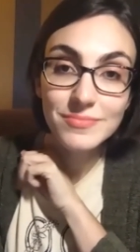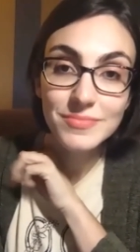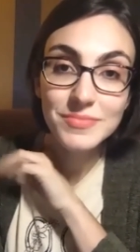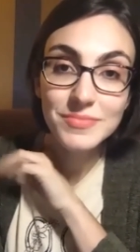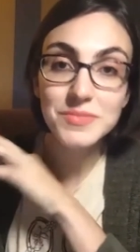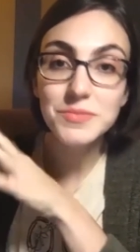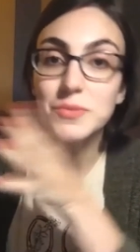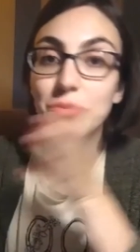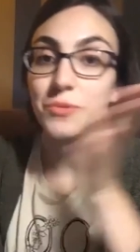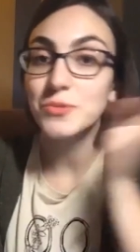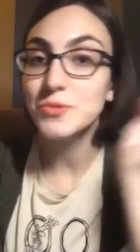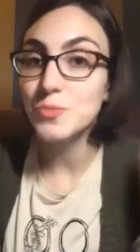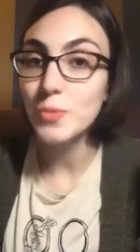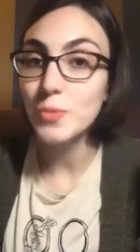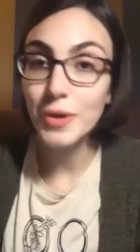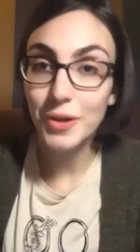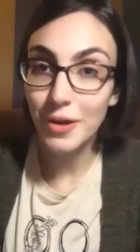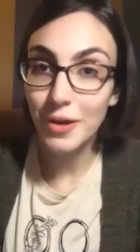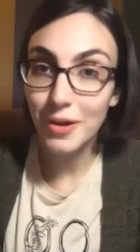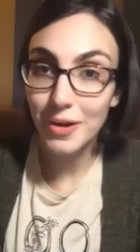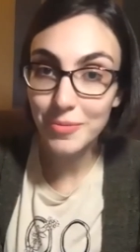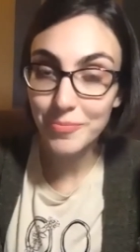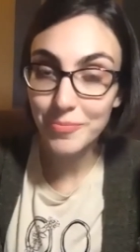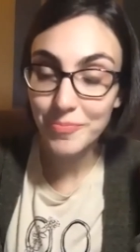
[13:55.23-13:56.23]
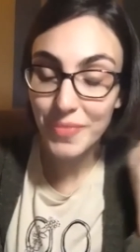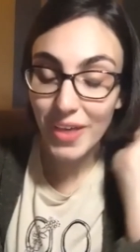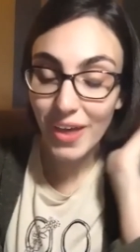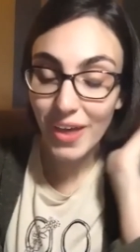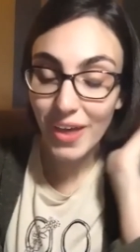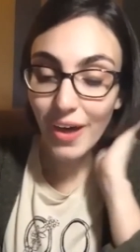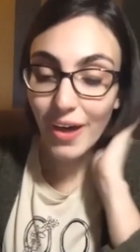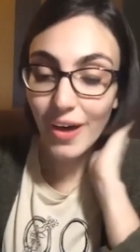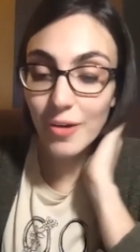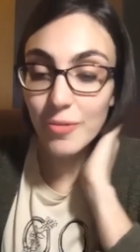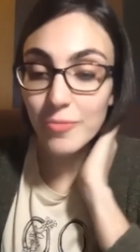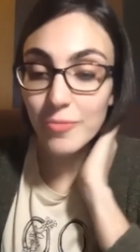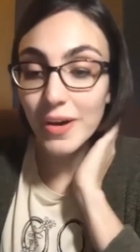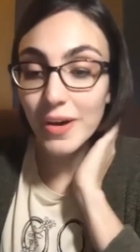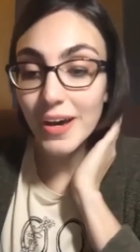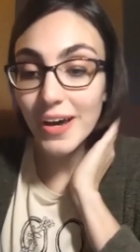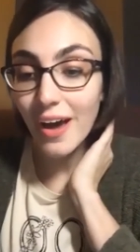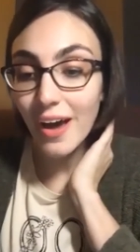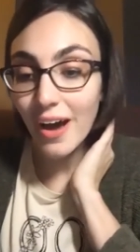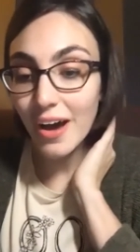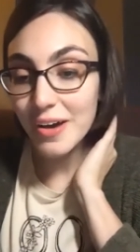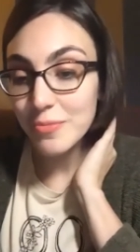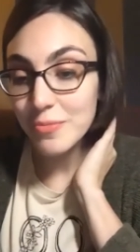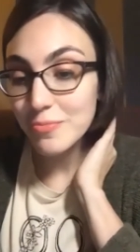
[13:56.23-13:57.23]
because why not?
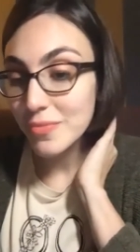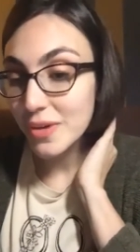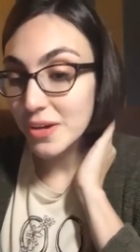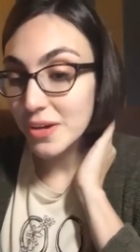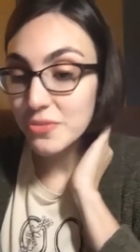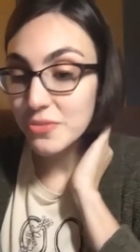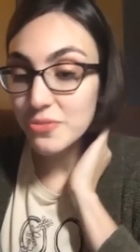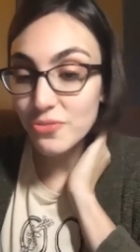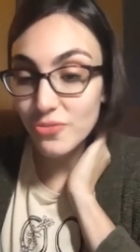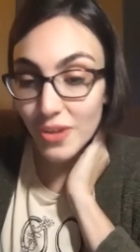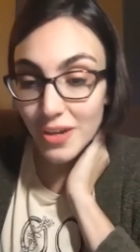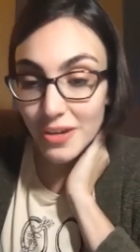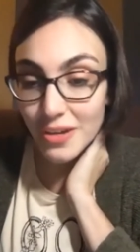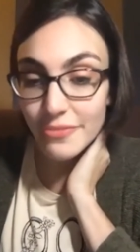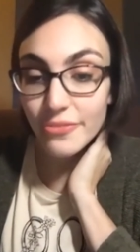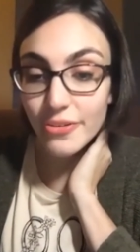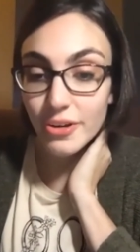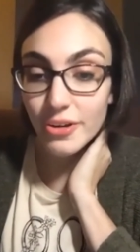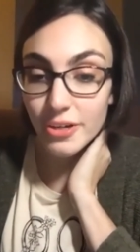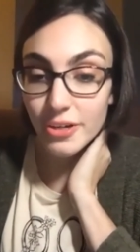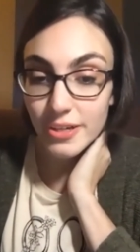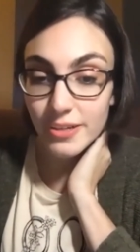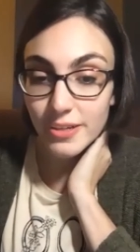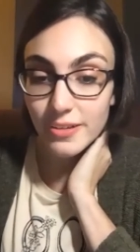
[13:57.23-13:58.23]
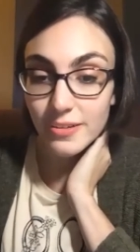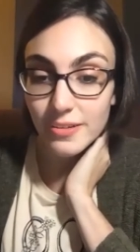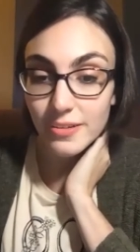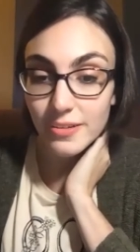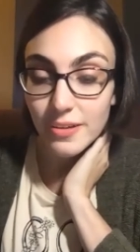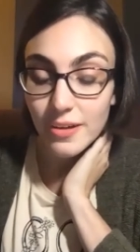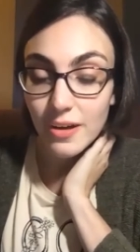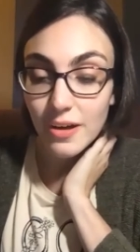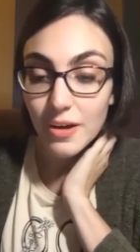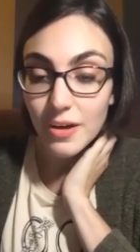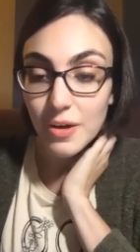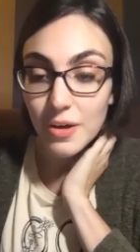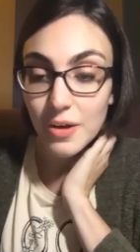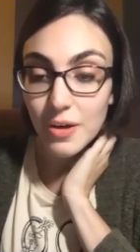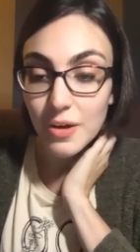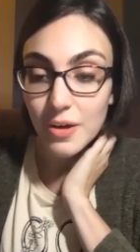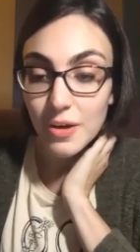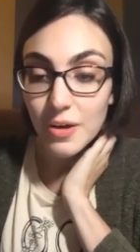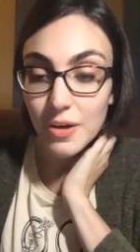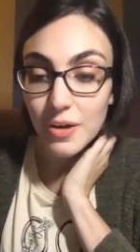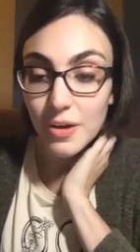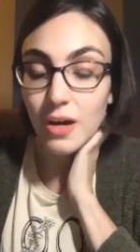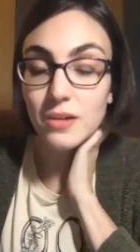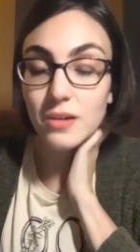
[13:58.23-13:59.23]
My favorite
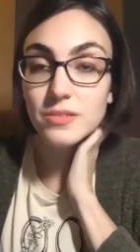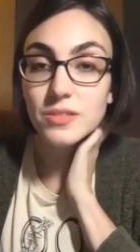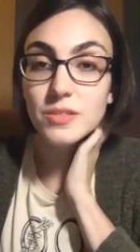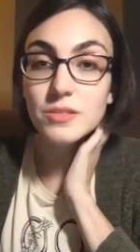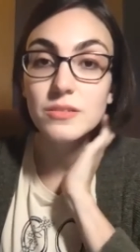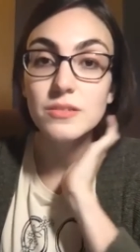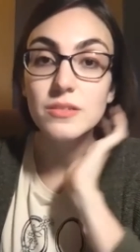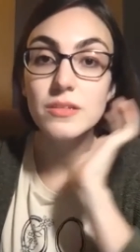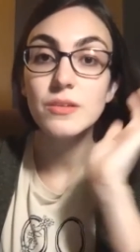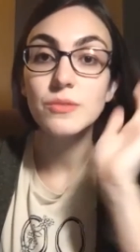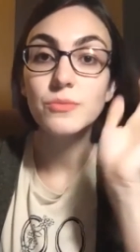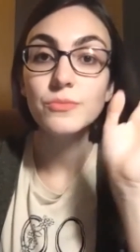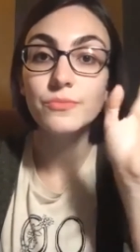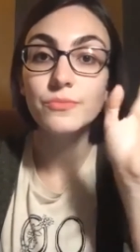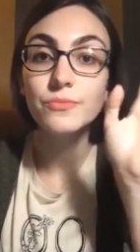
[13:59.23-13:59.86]
cosplay.